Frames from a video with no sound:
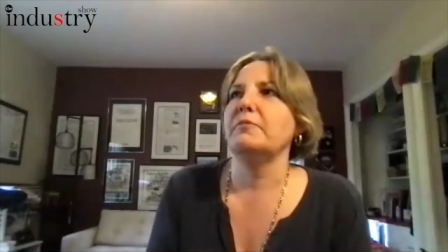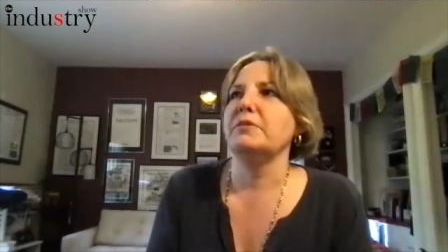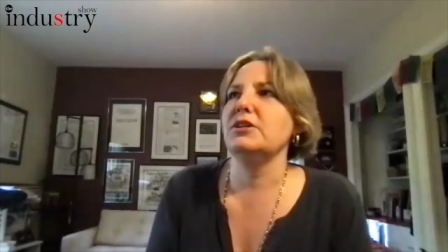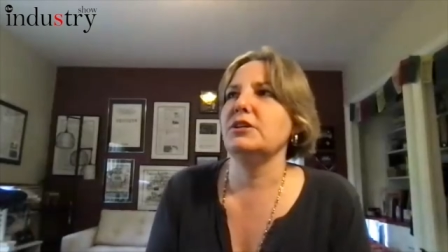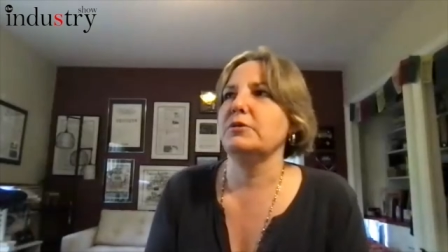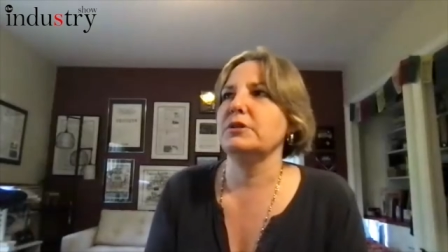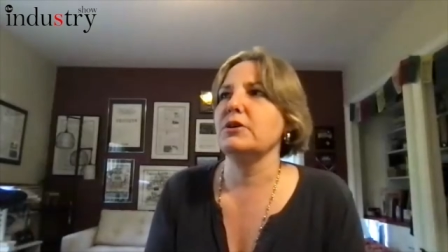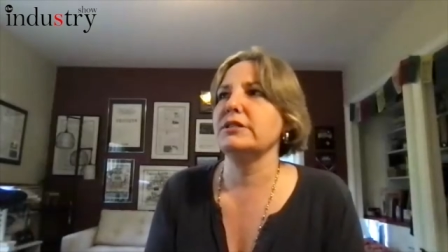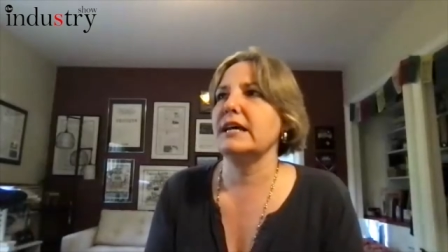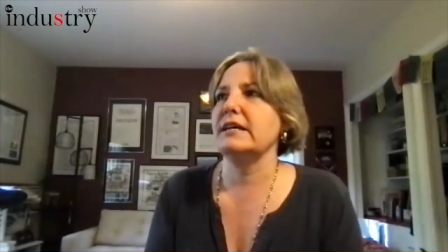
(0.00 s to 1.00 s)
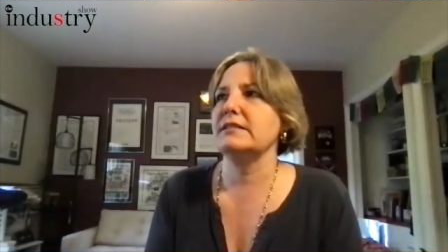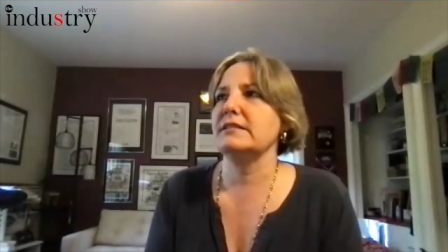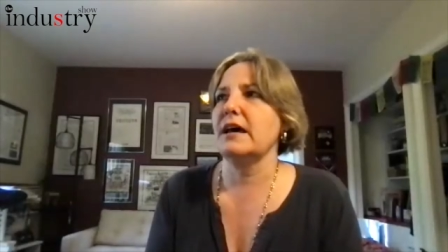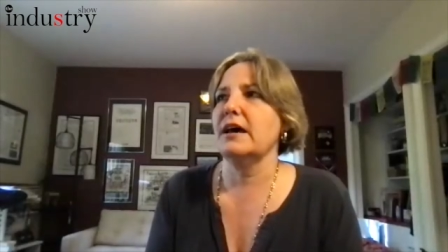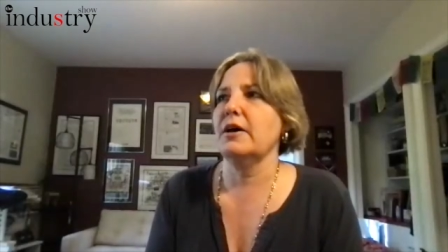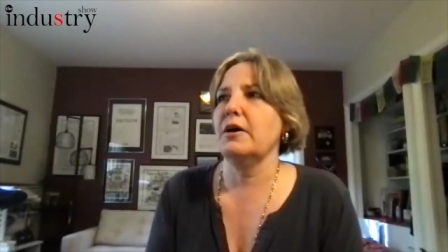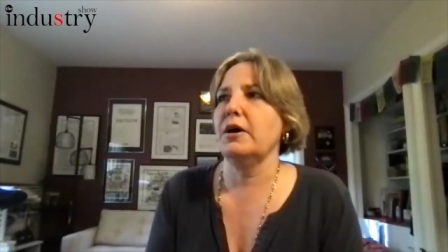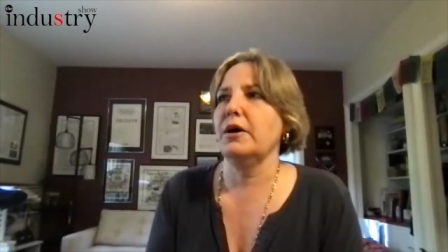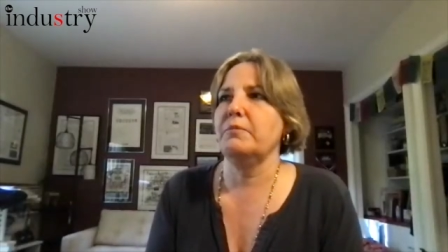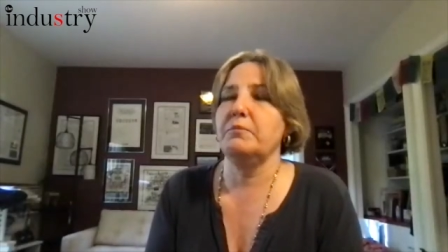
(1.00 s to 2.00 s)
In the old days,
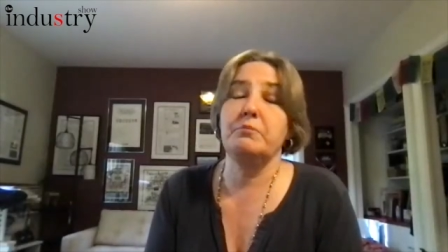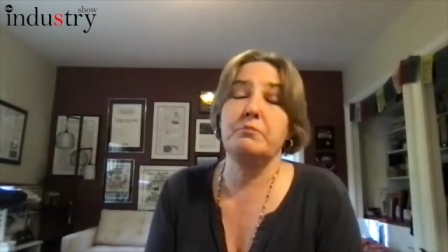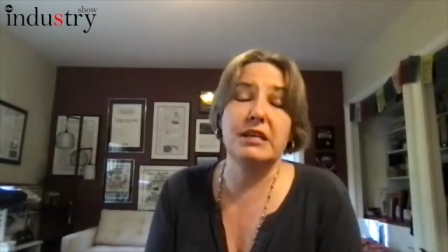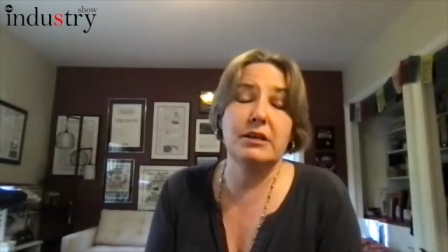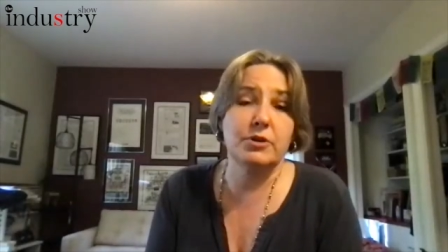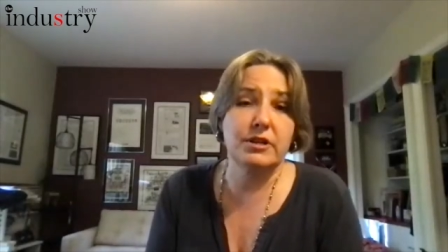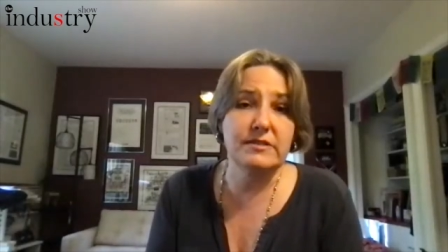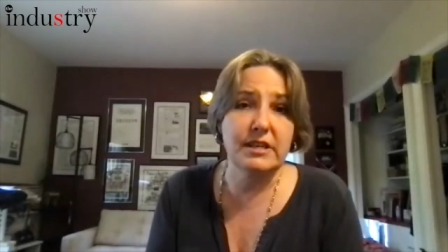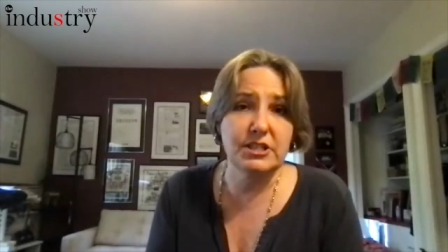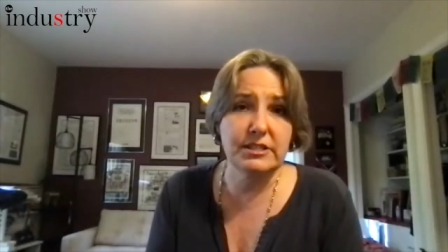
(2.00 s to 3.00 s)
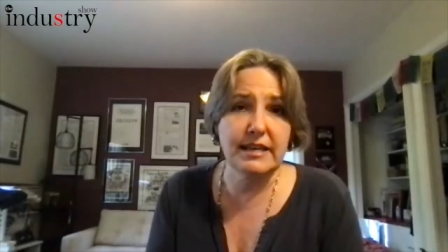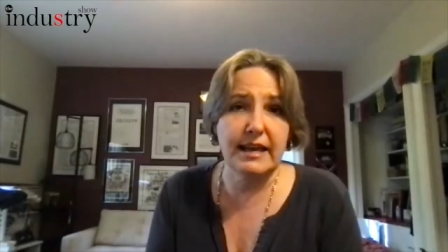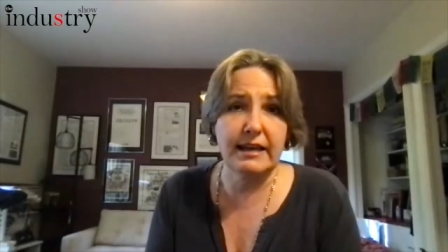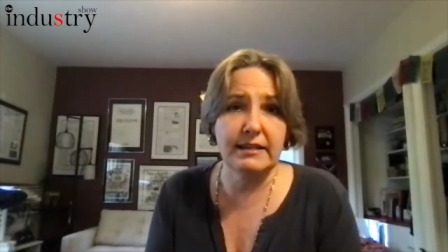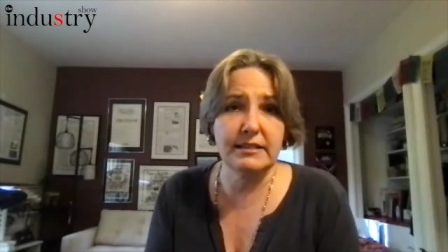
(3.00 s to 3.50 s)
media organizations had